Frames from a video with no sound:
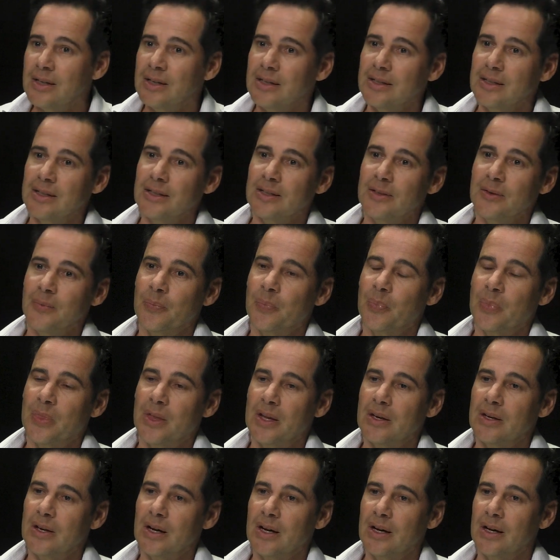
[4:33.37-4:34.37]

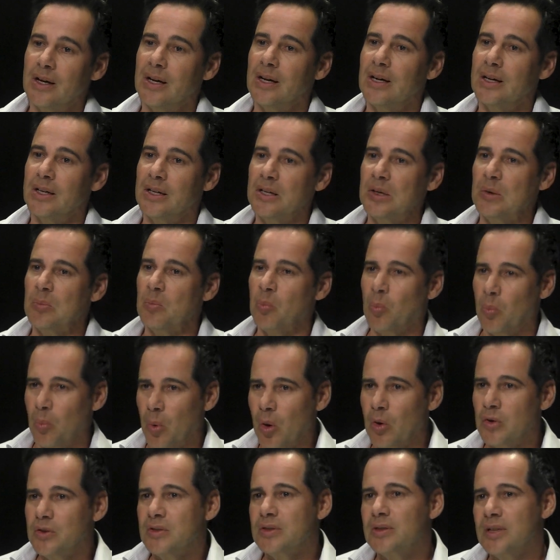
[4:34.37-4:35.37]
that are
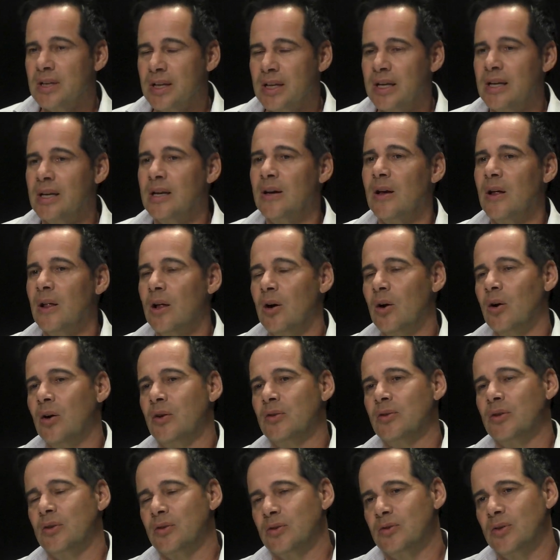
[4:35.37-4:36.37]
mostly
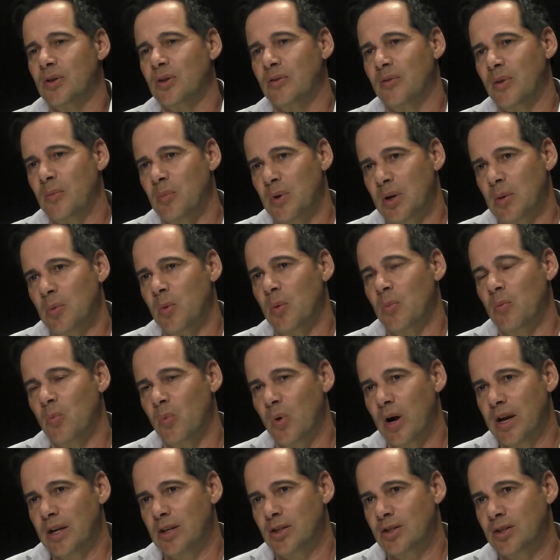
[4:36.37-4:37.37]
on sort of the minimum
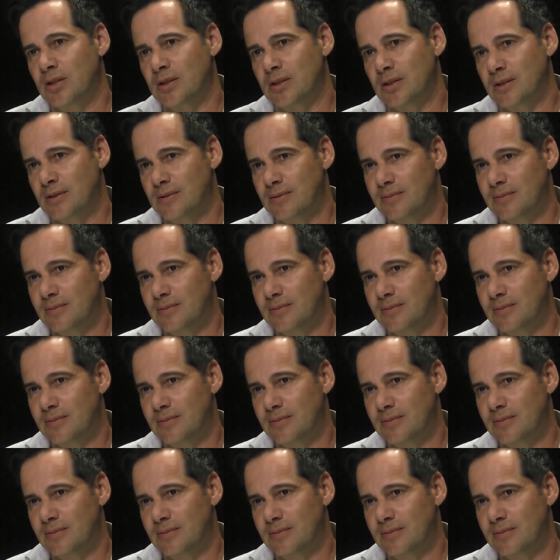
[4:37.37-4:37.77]
wages.